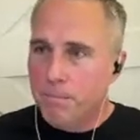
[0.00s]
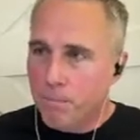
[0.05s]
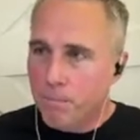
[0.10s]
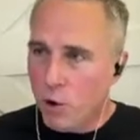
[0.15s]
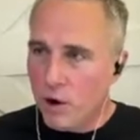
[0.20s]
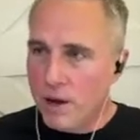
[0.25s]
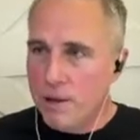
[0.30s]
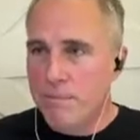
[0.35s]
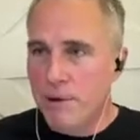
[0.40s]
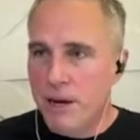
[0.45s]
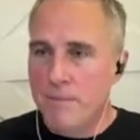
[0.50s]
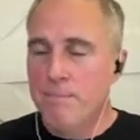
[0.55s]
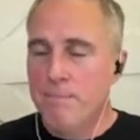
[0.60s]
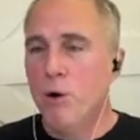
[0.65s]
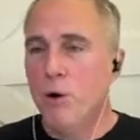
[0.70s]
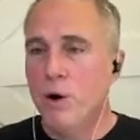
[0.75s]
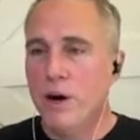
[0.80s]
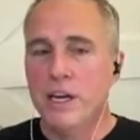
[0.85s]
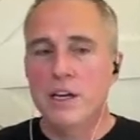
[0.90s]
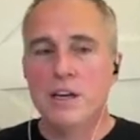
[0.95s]
point by
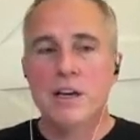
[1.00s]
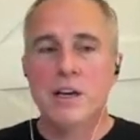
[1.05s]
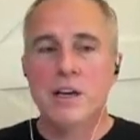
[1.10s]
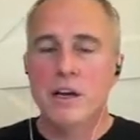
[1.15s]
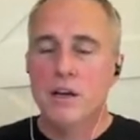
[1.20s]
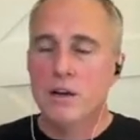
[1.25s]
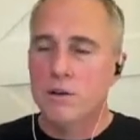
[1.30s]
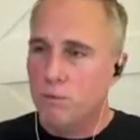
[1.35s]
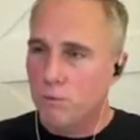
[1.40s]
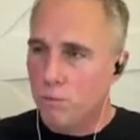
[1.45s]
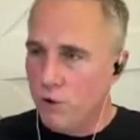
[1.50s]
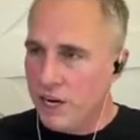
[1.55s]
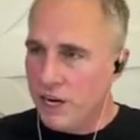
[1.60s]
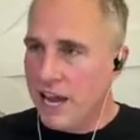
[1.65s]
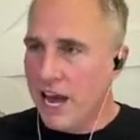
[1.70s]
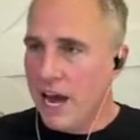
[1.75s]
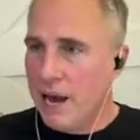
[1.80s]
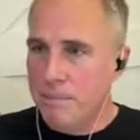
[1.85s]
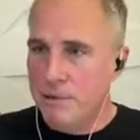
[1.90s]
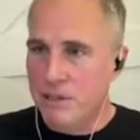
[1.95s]
point,
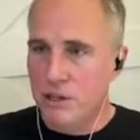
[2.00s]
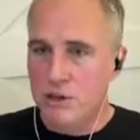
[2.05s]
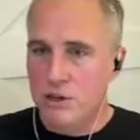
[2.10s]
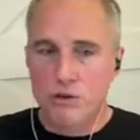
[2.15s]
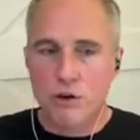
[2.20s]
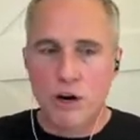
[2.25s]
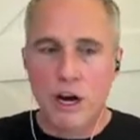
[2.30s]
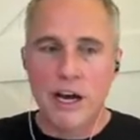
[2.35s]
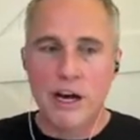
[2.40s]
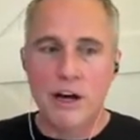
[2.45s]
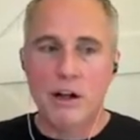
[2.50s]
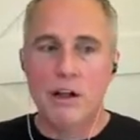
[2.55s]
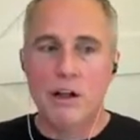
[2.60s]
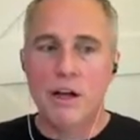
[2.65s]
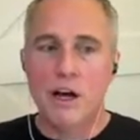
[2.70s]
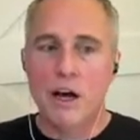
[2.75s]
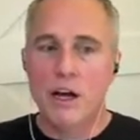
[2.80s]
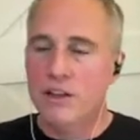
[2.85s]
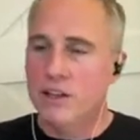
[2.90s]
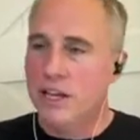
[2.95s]
recapping the
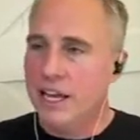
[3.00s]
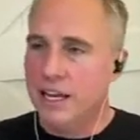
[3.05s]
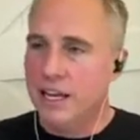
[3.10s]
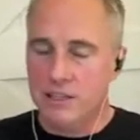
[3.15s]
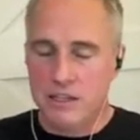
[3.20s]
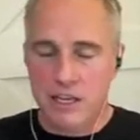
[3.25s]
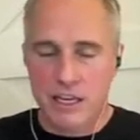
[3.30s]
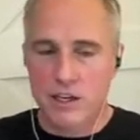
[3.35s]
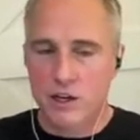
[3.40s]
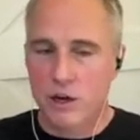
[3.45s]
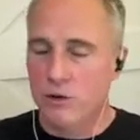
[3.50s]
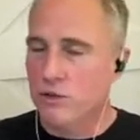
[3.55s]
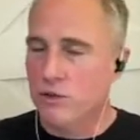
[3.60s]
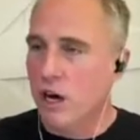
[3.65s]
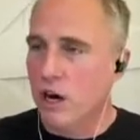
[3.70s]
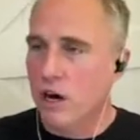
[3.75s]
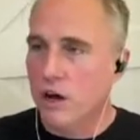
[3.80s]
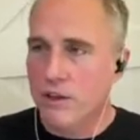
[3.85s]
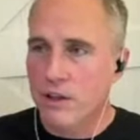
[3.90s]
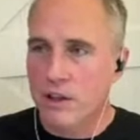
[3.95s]
trial. He's, he
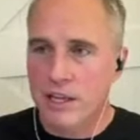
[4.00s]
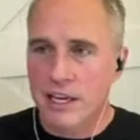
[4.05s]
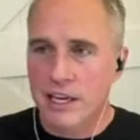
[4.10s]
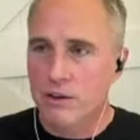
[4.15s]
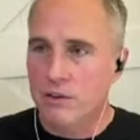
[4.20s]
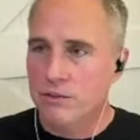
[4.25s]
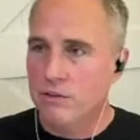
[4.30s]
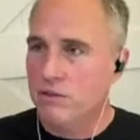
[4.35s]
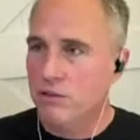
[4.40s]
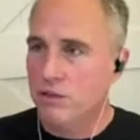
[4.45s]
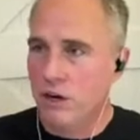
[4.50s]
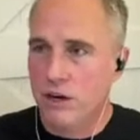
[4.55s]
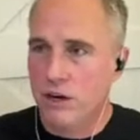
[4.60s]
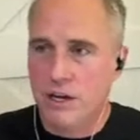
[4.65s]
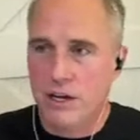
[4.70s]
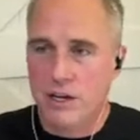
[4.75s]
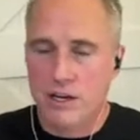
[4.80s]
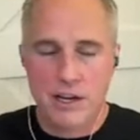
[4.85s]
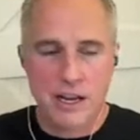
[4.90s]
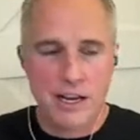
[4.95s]
knows all the legal
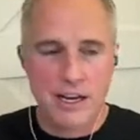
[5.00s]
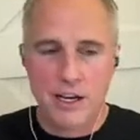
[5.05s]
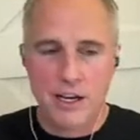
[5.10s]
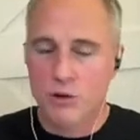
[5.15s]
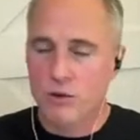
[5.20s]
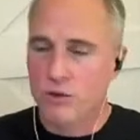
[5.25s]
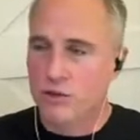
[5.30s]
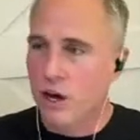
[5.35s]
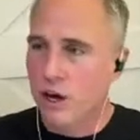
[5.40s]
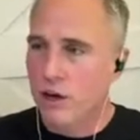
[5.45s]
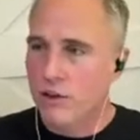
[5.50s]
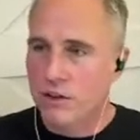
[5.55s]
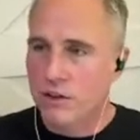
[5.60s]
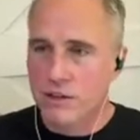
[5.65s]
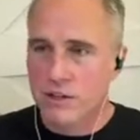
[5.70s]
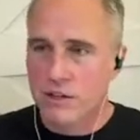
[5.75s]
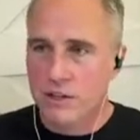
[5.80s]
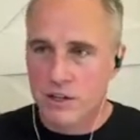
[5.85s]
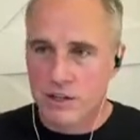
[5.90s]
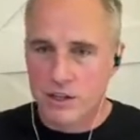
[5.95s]
jargon and he knows all
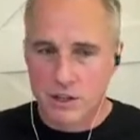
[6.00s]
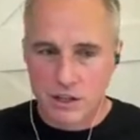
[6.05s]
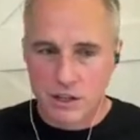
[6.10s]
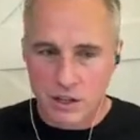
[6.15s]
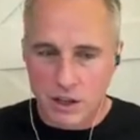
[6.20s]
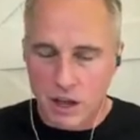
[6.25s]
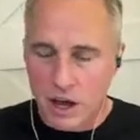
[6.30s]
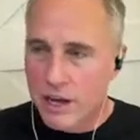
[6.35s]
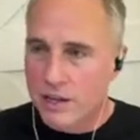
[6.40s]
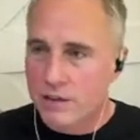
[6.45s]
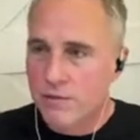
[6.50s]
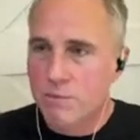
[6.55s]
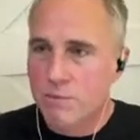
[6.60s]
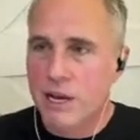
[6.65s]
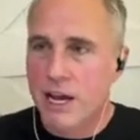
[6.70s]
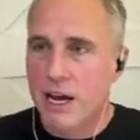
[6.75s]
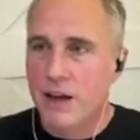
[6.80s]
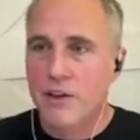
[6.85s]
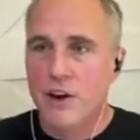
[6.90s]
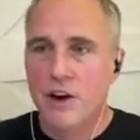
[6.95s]
the, the, the laws
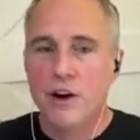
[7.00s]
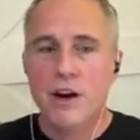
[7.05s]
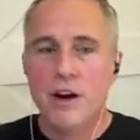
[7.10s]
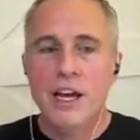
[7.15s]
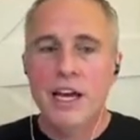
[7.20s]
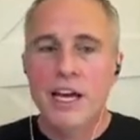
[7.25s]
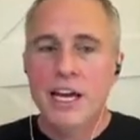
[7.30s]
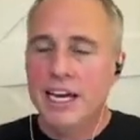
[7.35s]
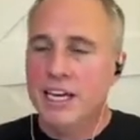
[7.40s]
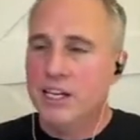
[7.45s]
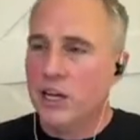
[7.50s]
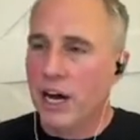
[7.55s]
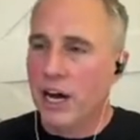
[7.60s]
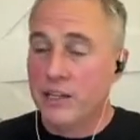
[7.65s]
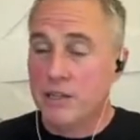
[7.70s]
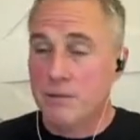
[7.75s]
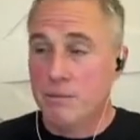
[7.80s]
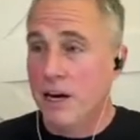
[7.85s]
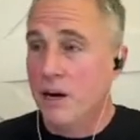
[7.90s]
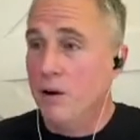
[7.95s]
from down there. He
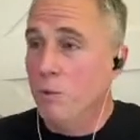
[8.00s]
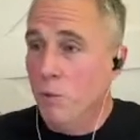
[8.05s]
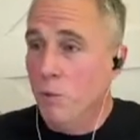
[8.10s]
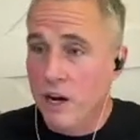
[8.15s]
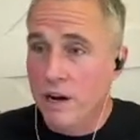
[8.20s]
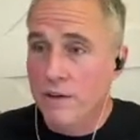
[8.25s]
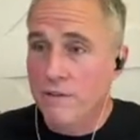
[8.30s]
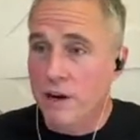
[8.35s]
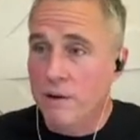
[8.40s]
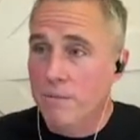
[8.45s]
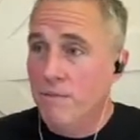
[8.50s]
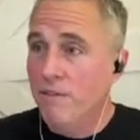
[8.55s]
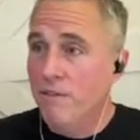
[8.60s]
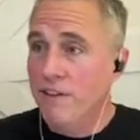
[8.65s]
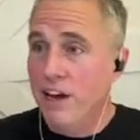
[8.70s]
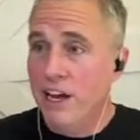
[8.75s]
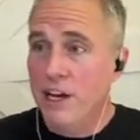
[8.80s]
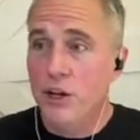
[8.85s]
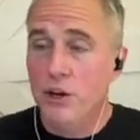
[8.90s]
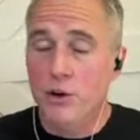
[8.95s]
talks about one of them,
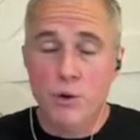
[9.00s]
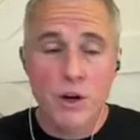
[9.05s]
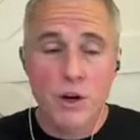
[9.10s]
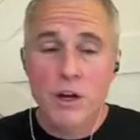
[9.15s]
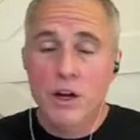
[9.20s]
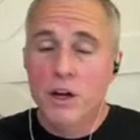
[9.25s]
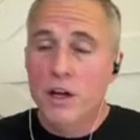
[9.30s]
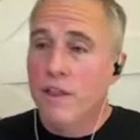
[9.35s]
venue